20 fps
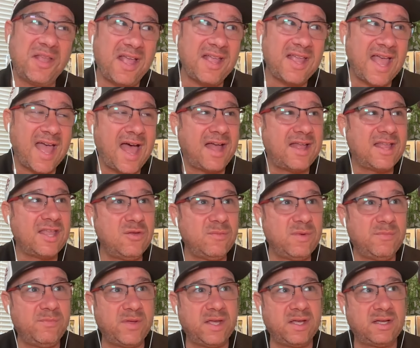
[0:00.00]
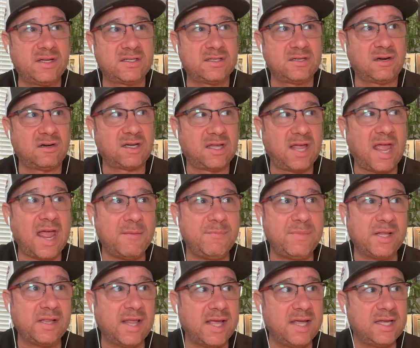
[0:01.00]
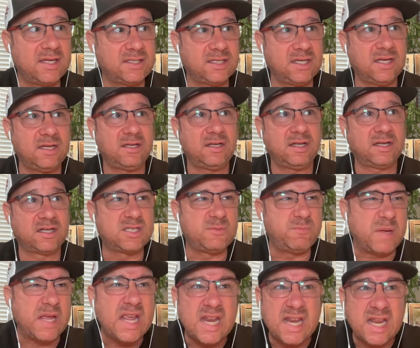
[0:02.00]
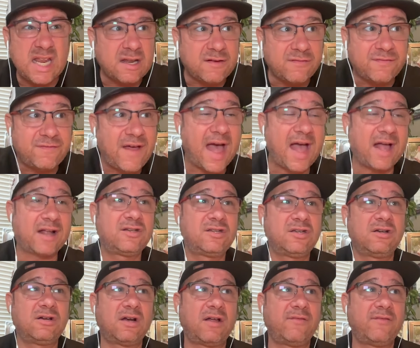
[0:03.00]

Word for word: yeah, human beings can be lazy, expedient factor.